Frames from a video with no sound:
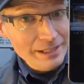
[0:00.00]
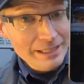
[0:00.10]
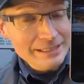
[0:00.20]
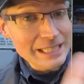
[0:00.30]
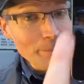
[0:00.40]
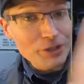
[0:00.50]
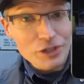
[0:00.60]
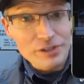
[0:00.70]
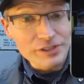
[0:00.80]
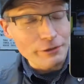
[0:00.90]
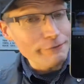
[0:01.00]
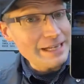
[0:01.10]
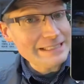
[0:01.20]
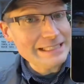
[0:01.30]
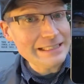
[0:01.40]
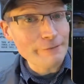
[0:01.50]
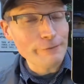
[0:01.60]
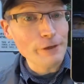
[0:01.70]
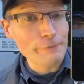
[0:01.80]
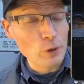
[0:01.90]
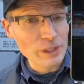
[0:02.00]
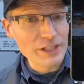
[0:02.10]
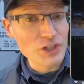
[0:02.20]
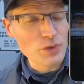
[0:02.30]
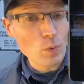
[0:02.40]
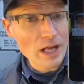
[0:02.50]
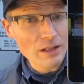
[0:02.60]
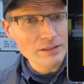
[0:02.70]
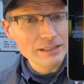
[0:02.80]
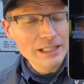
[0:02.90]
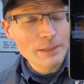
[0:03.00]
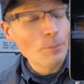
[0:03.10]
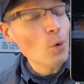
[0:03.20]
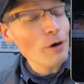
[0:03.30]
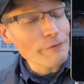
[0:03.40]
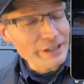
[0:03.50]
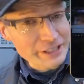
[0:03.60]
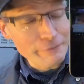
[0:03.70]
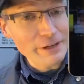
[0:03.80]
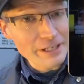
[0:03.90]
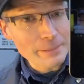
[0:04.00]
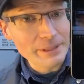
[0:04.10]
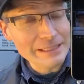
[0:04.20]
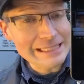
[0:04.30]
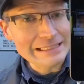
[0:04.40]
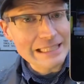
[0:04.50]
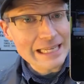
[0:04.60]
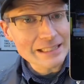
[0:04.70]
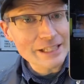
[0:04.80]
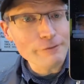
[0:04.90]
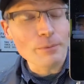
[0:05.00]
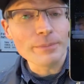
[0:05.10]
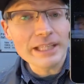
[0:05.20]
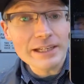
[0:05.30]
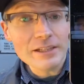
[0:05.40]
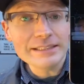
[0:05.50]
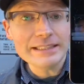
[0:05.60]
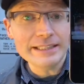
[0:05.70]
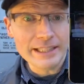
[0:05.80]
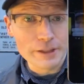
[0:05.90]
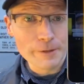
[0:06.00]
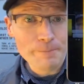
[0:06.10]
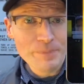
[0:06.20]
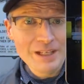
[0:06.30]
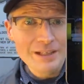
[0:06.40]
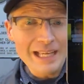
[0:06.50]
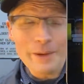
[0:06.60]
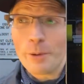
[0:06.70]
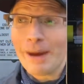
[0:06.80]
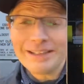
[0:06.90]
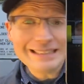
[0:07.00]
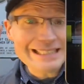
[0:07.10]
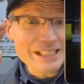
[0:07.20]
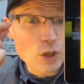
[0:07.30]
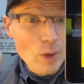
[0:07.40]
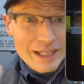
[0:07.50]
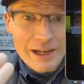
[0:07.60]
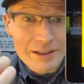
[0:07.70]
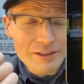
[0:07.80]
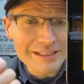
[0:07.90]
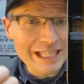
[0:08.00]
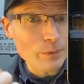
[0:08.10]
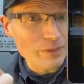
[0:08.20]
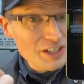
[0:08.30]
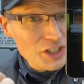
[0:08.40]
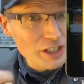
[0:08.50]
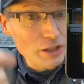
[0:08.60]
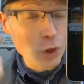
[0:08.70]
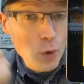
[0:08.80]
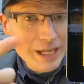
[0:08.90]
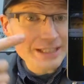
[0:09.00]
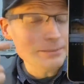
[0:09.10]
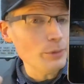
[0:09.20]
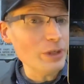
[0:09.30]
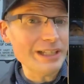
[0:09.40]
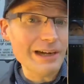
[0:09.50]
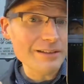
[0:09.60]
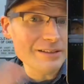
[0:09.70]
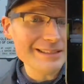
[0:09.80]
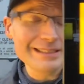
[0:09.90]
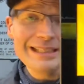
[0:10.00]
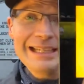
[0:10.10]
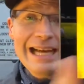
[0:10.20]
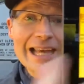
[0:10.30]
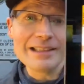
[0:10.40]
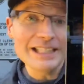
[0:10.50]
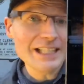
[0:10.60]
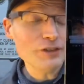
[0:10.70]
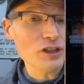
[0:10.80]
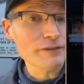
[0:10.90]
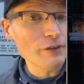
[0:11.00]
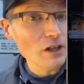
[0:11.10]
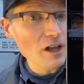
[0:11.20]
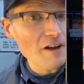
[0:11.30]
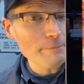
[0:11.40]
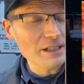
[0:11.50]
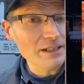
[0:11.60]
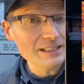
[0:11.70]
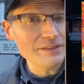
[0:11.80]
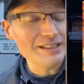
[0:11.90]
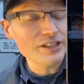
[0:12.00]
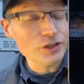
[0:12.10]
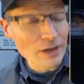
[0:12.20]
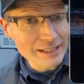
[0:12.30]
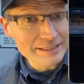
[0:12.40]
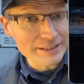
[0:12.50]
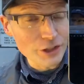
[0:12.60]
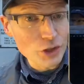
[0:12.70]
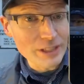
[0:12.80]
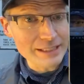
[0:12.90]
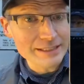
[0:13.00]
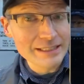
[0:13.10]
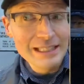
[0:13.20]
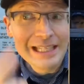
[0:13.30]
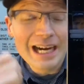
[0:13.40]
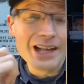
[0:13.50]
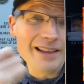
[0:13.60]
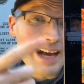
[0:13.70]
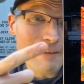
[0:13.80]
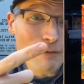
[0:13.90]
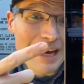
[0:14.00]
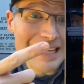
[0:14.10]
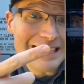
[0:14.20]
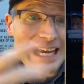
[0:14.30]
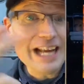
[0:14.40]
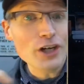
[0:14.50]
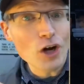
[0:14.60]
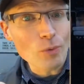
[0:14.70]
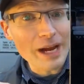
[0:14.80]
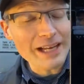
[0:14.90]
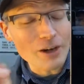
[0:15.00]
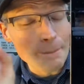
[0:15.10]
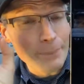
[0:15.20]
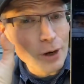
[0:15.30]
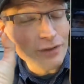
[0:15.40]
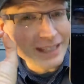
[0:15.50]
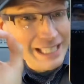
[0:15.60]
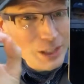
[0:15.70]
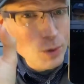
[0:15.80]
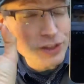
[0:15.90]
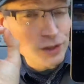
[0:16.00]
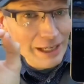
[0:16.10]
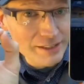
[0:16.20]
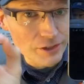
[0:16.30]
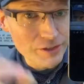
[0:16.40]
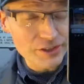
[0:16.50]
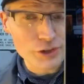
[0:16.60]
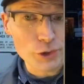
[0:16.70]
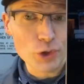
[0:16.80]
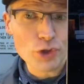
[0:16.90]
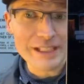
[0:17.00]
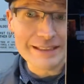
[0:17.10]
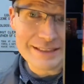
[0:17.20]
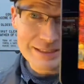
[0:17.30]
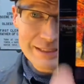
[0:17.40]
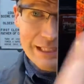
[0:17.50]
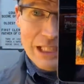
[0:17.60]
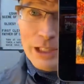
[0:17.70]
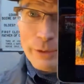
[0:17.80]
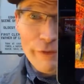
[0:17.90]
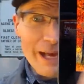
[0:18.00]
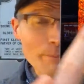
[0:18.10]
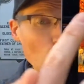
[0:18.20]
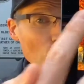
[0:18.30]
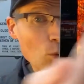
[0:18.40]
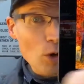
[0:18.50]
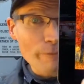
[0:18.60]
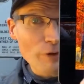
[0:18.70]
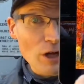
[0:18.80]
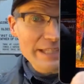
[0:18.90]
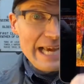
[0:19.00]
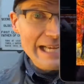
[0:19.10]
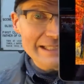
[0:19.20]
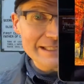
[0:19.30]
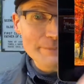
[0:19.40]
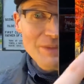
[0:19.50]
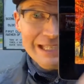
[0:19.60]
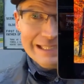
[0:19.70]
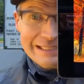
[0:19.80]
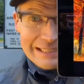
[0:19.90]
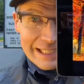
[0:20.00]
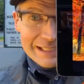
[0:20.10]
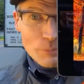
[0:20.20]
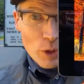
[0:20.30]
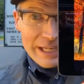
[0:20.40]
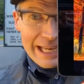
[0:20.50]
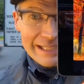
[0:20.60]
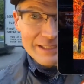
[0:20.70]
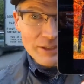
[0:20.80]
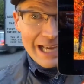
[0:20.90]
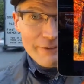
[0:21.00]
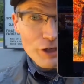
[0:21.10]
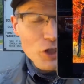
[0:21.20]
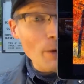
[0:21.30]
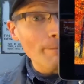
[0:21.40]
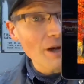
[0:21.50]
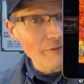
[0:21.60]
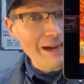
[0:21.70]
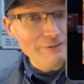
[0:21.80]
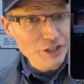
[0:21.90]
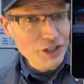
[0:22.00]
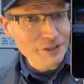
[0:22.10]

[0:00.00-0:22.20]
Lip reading: Temperatures are affecting the fall foliage as well. More variability is likely from year to year, and we might see quick colors like this year, quick muted colors, and the leaves just fall off because of this stress to the trees. A lot of rain and no rain are both equal stressors to trees. We've had more warm fall days. 6 more days on average are above average.